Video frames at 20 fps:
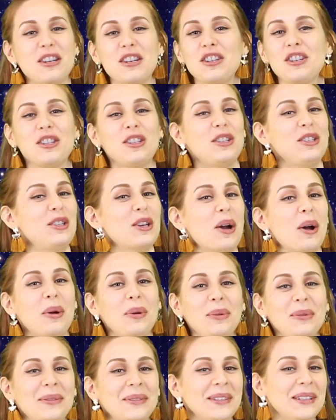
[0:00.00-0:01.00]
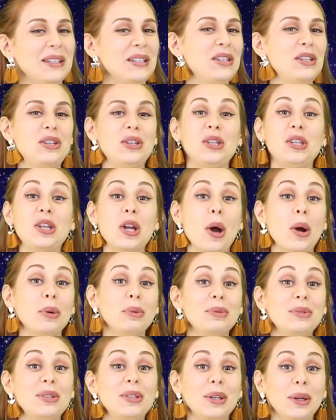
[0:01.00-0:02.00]
Just don't,
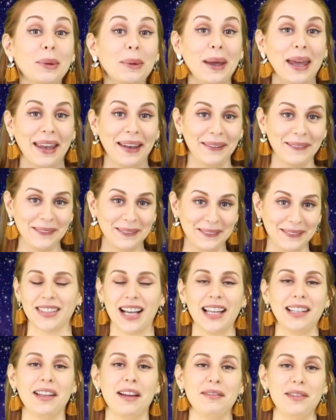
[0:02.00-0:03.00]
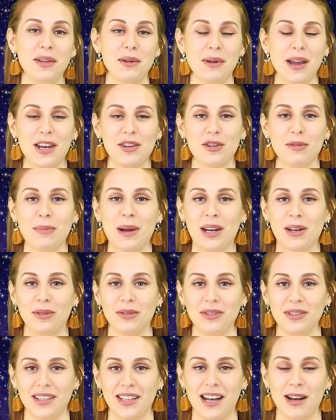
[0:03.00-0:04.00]
don't do it. I love you and your
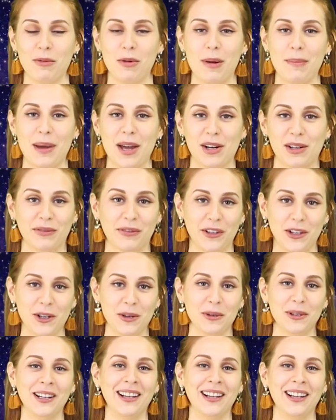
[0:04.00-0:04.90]
buttholes and I want better for you.